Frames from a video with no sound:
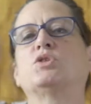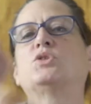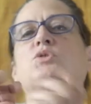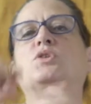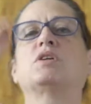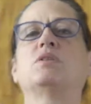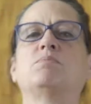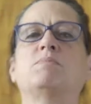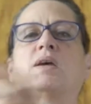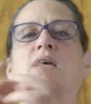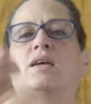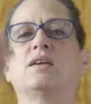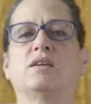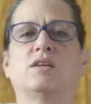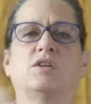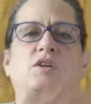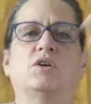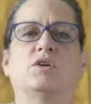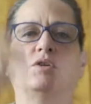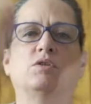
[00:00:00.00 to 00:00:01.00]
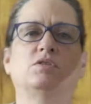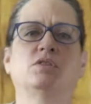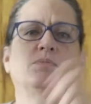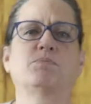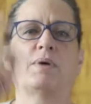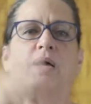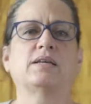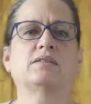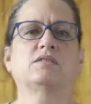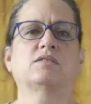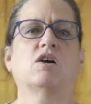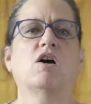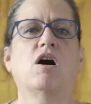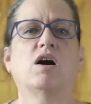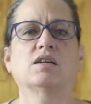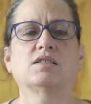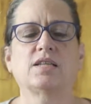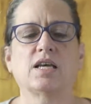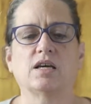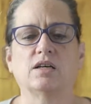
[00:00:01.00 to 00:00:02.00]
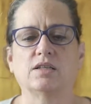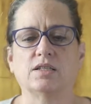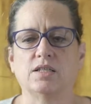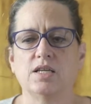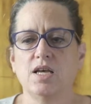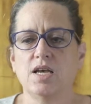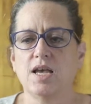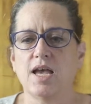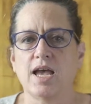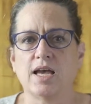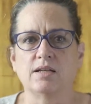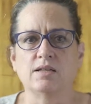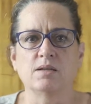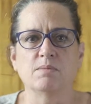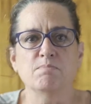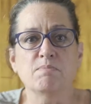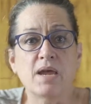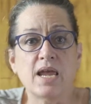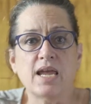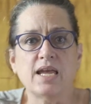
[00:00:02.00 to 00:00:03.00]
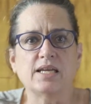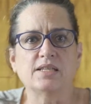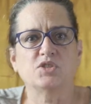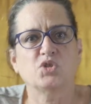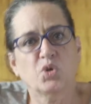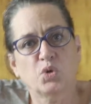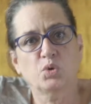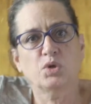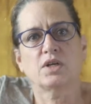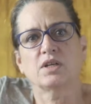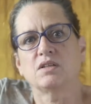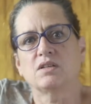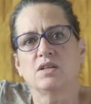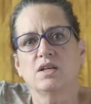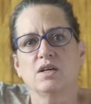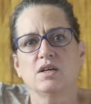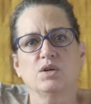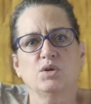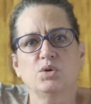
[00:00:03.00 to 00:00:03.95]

who can make, you know, the best cocktail, and the maids who can